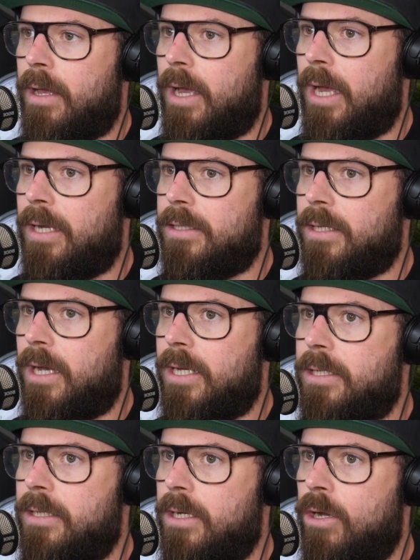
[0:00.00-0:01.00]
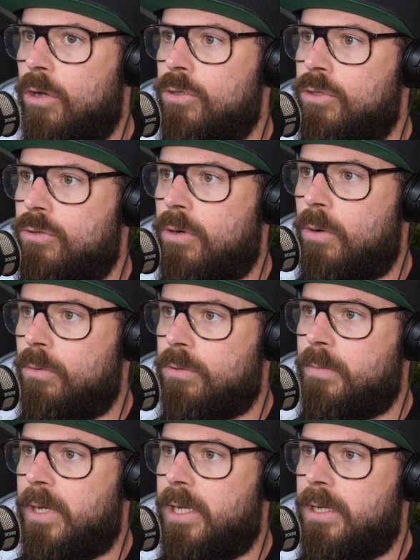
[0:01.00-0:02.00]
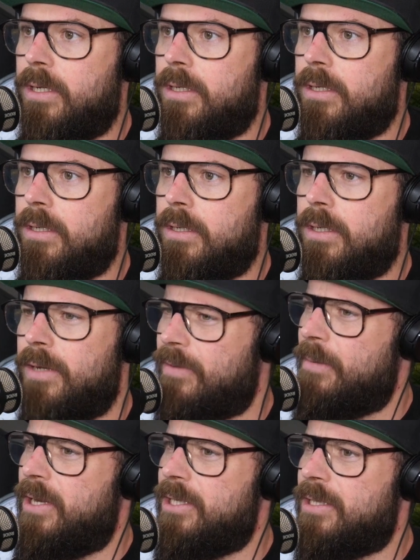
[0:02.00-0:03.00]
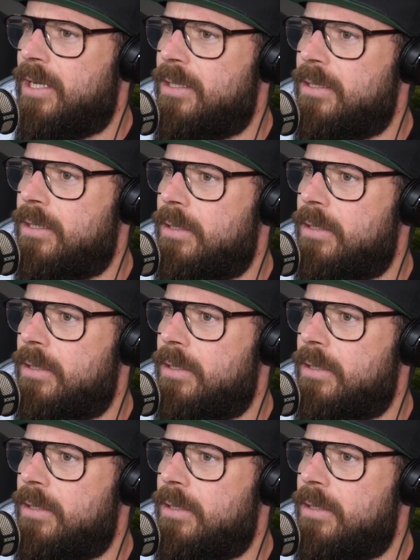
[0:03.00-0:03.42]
anxiety that controls me, if that makes sense.